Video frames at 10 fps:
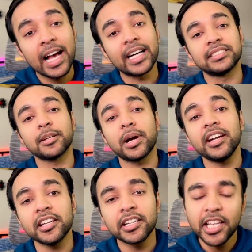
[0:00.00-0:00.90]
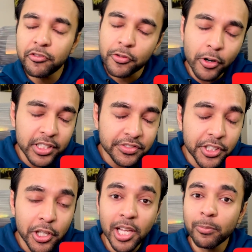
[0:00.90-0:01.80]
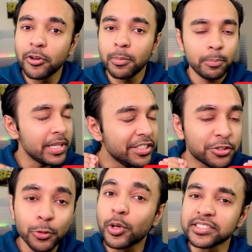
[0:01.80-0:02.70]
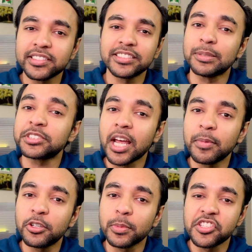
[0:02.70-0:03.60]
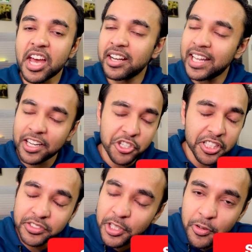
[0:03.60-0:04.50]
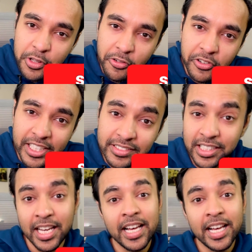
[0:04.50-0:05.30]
As a reminder, if you found this video helpful, please do consider subscribing to my channel and share this video with your friends.